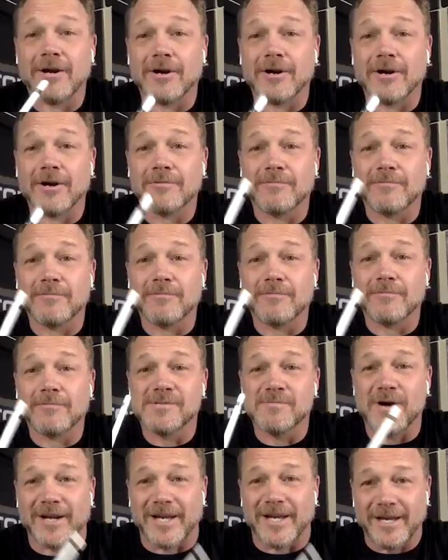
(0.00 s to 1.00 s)
I heard
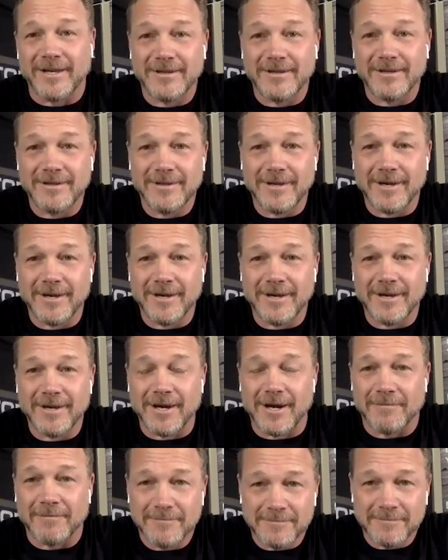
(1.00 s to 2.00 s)
was money.
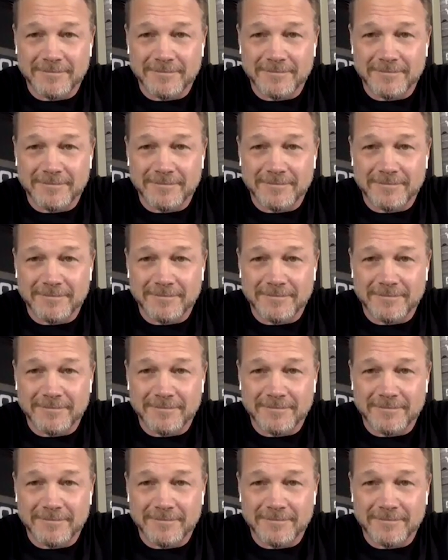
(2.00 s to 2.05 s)
Yeah.